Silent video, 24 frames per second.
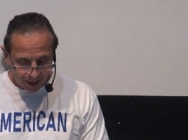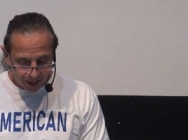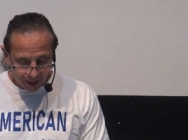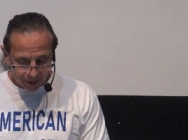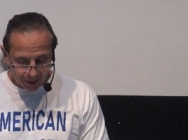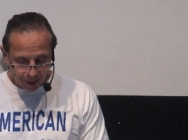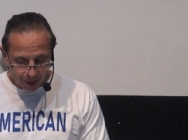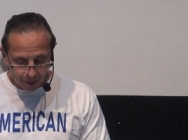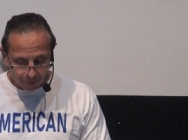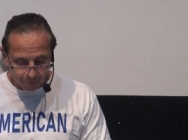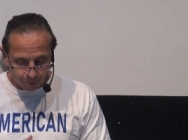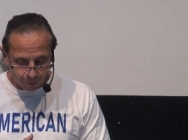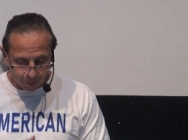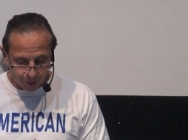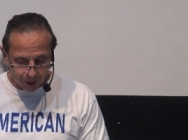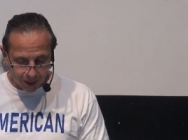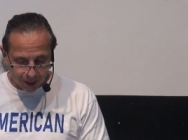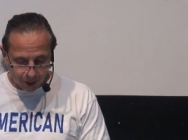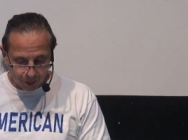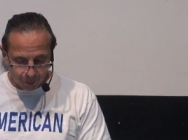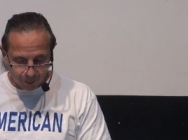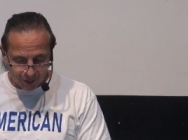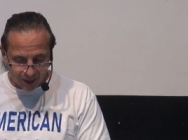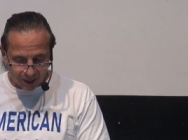Therefore,
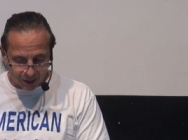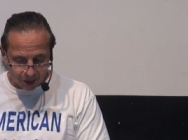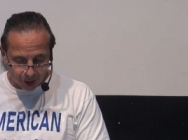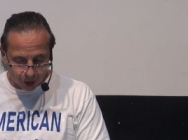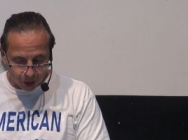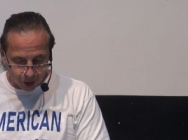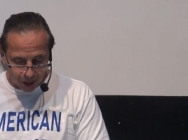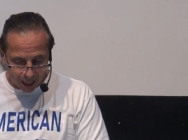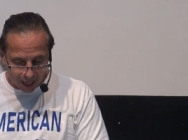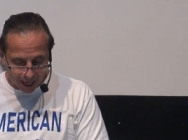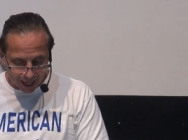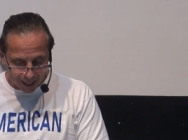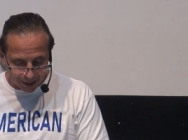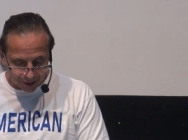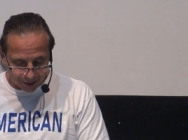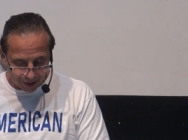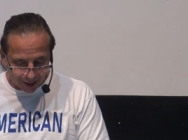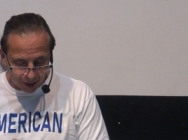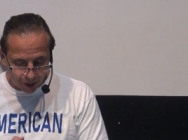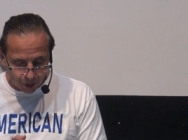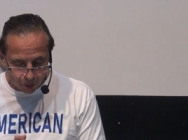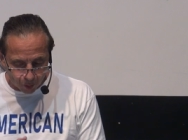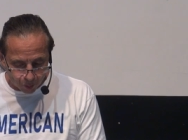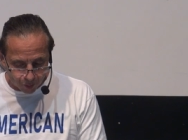he rejects,
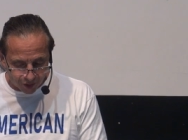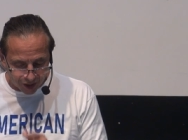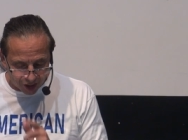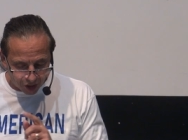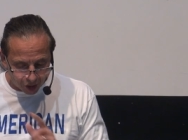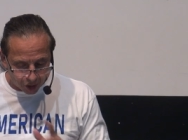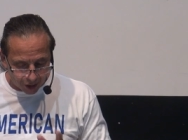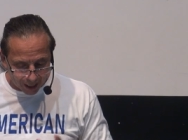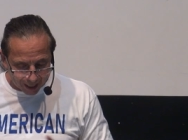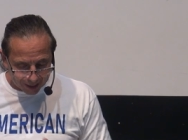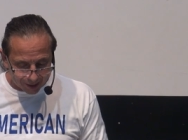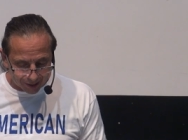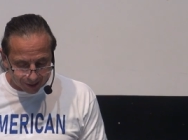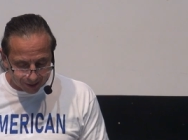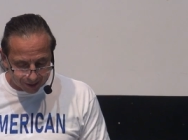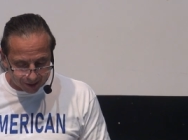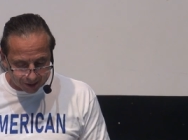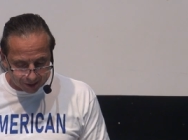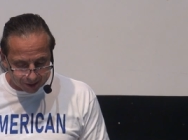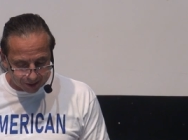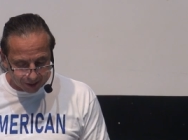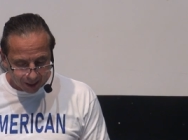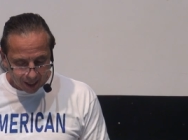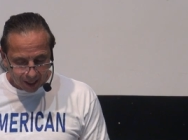he who rejects
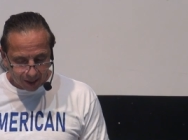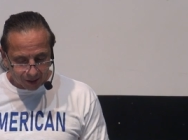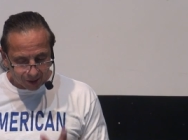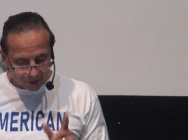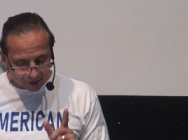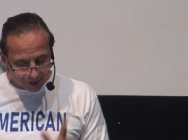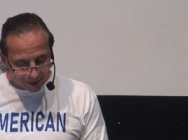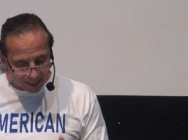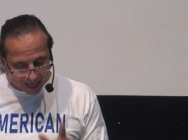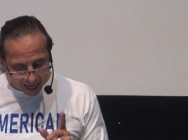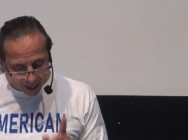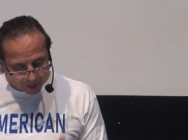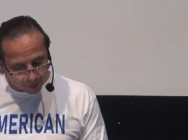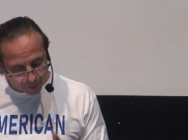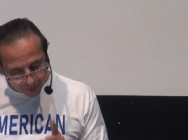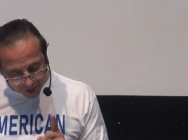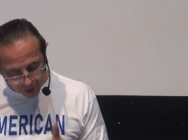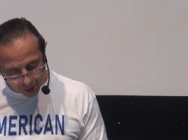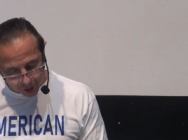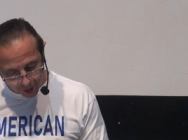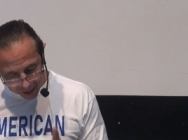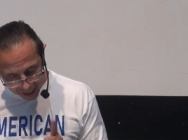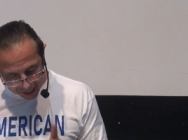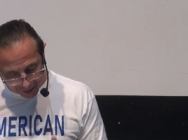this does not
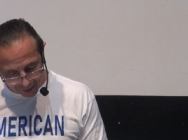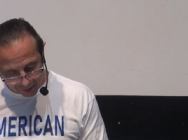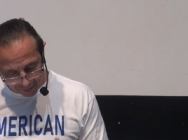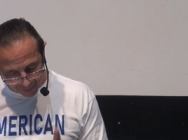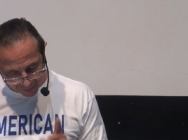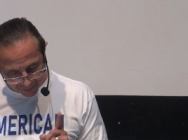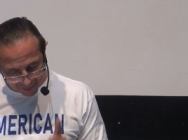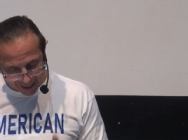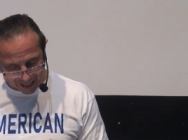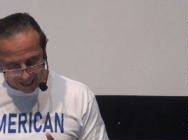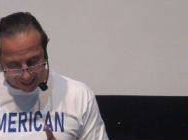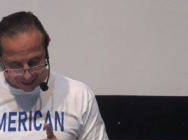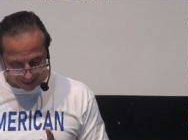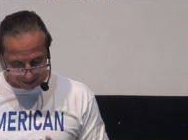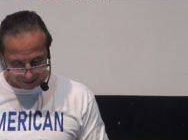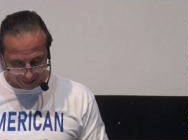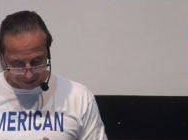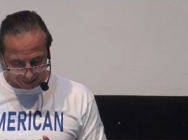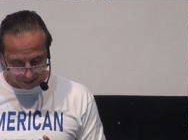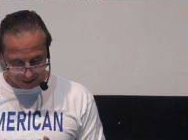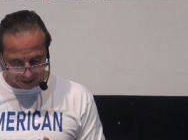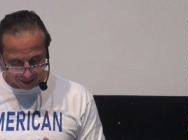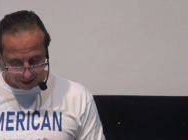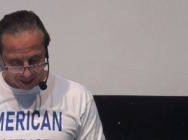reject man,
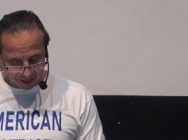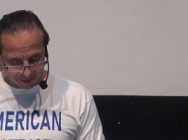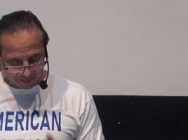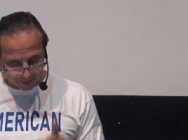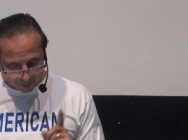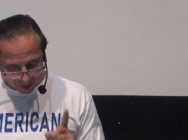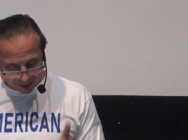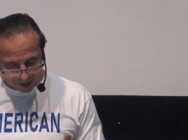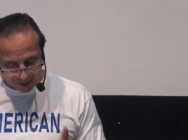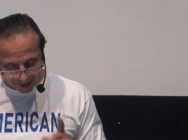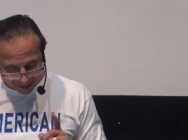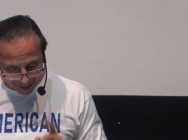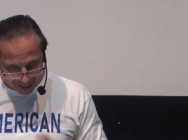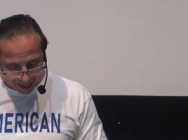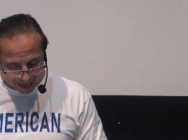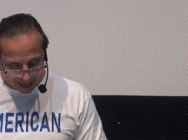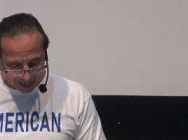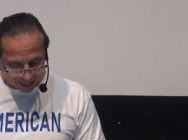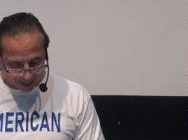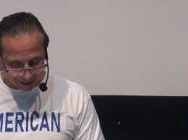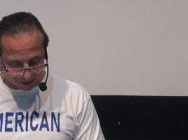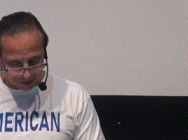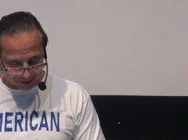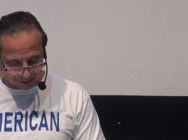but
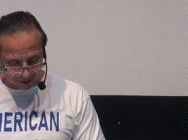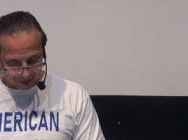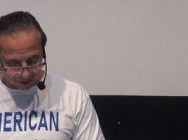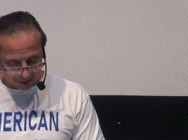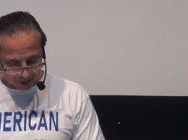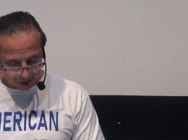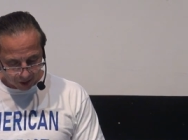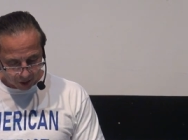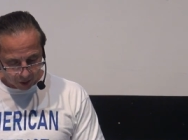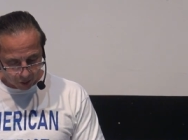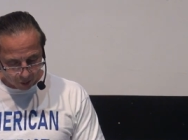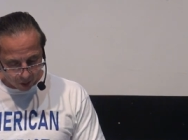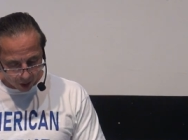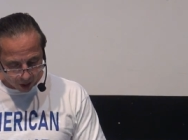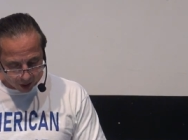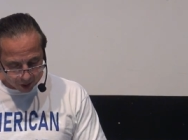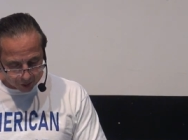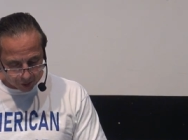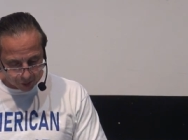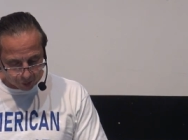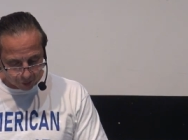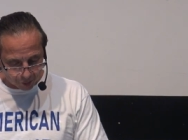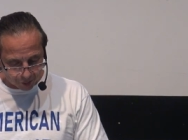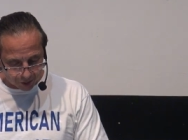God, who
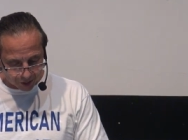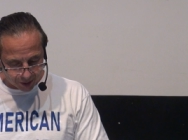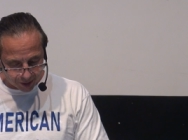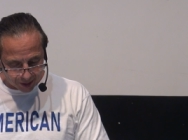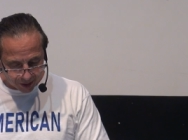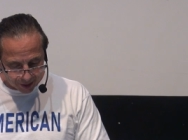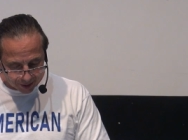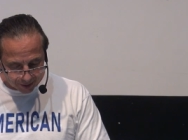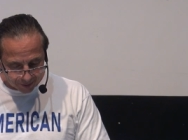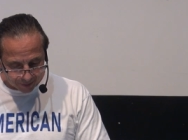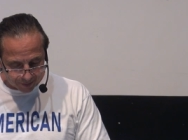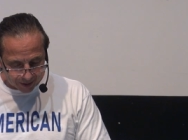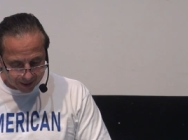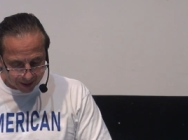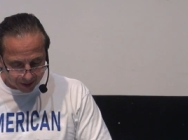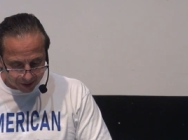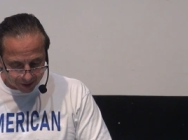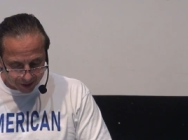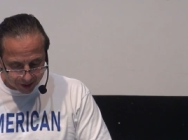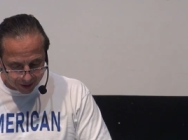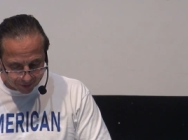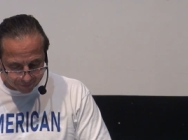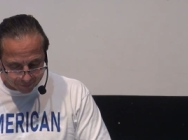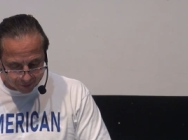also give, has
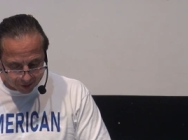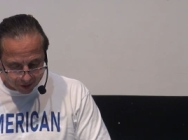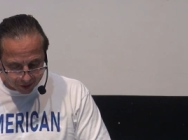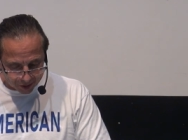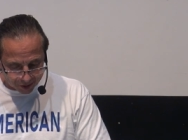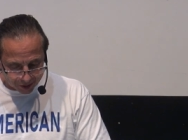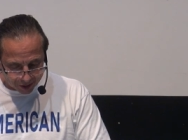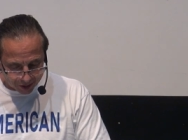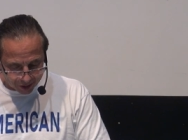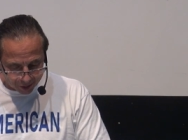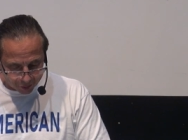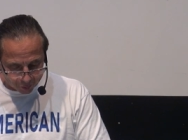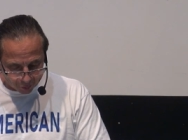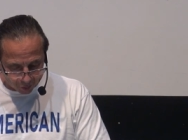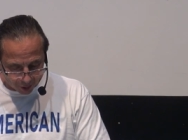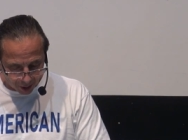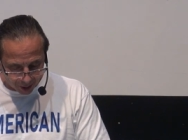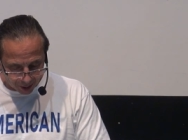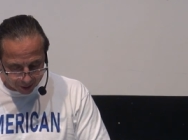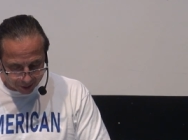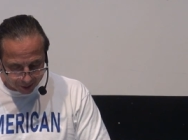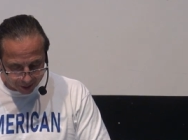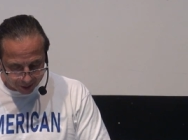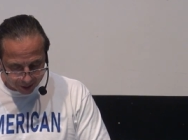given us his
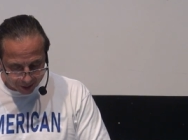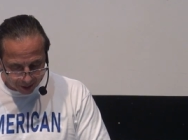what?